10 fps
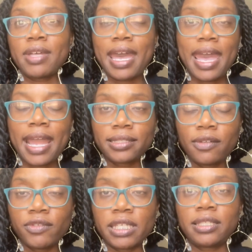that
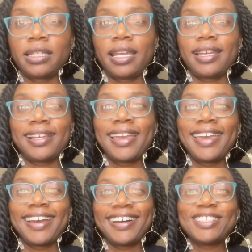active listening
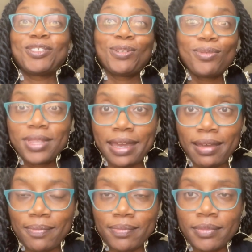to
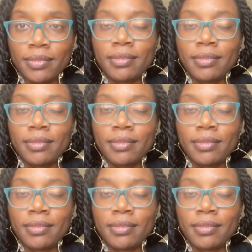them